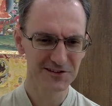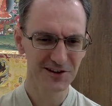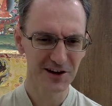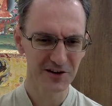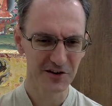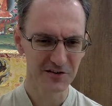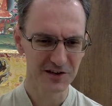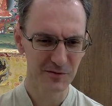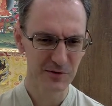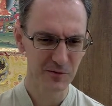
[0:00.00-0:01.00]
I don't know. Tell me,
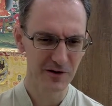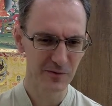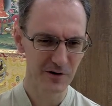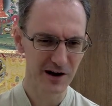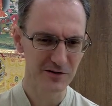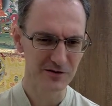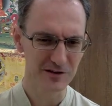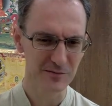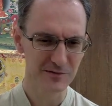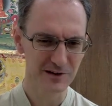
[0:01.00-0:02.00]
where are you, Tim?
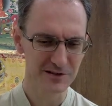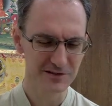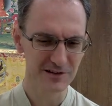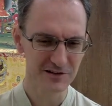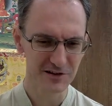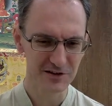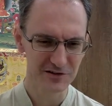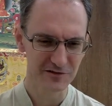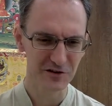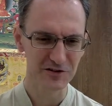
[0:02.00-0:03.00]
I should have
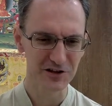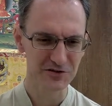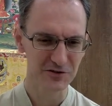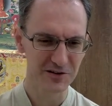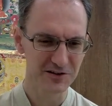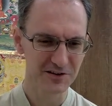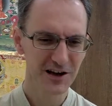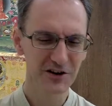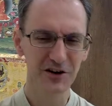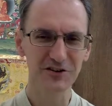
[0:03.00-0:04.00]

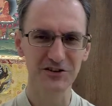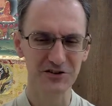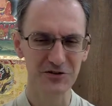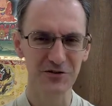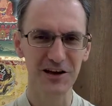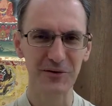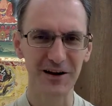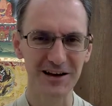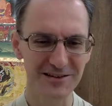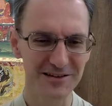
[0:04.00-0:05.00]
contacted you anyway,
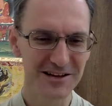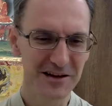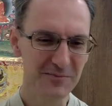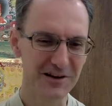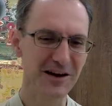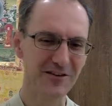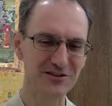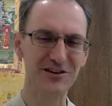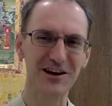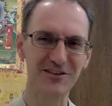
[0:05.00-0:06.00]
but now that you're
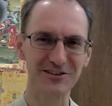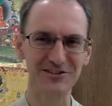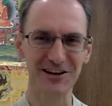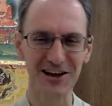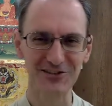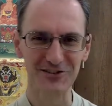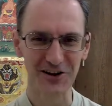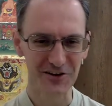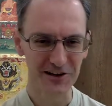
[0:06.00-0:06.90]
here, I'm just going to ask you directly.